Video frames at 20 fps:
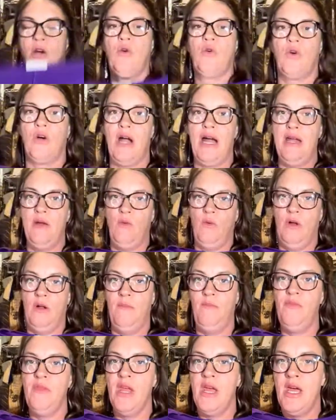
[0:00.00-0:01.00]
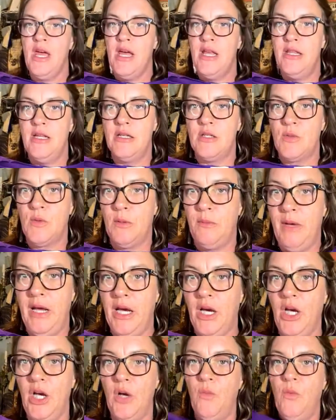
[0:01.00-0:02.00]
great one. This would be a
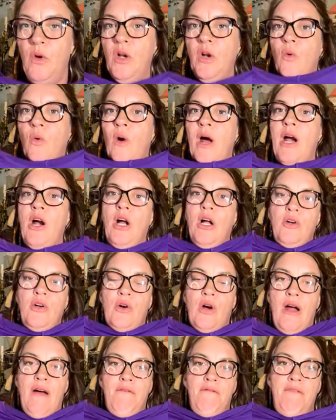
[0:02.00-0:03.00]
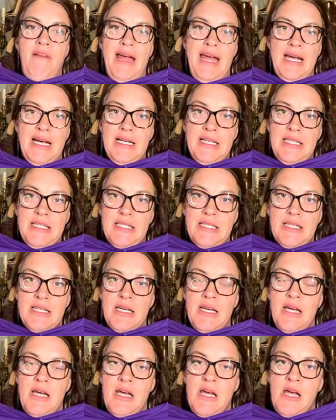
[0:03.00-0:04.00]
good one to wear under a vest.
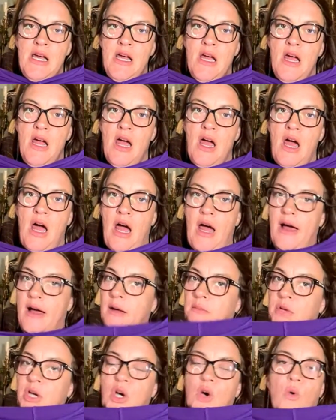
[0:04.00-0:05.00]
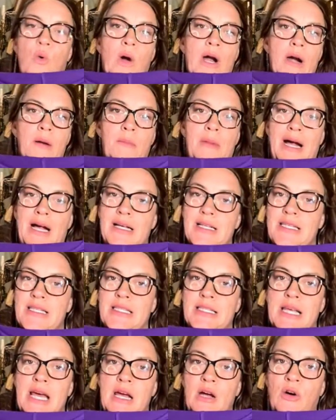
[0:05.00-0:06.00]
You can wear it by
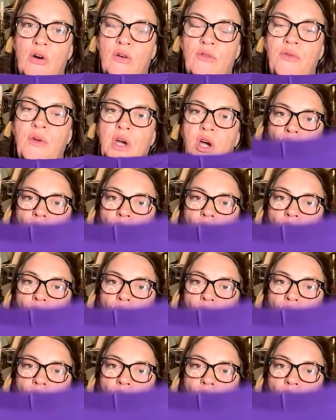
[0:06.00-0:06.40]
itself. You